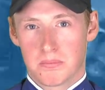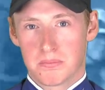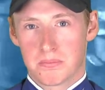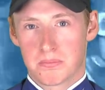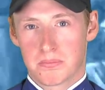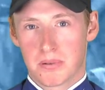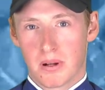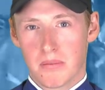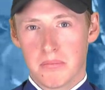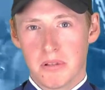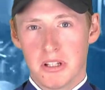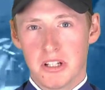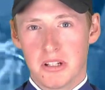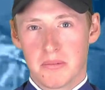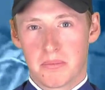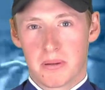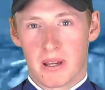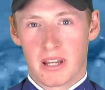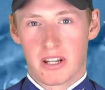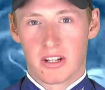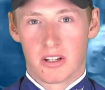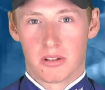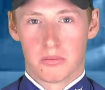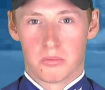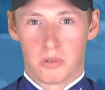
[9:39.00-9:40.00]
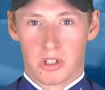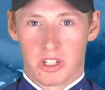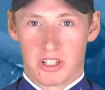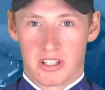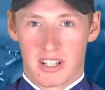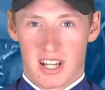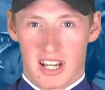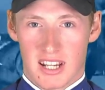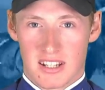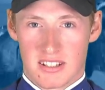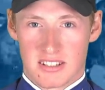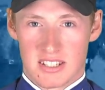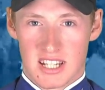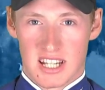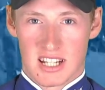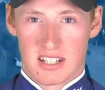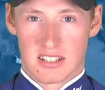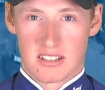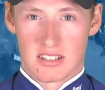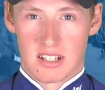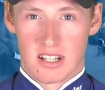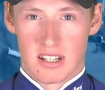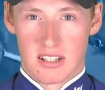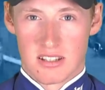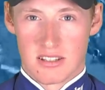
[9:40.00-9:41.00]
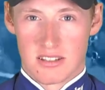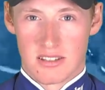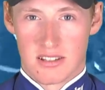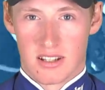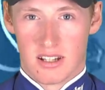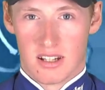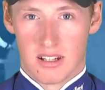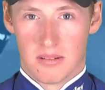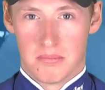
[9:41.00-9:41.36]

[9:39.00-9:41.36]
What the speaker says: Probably depend on what Deus Ex does.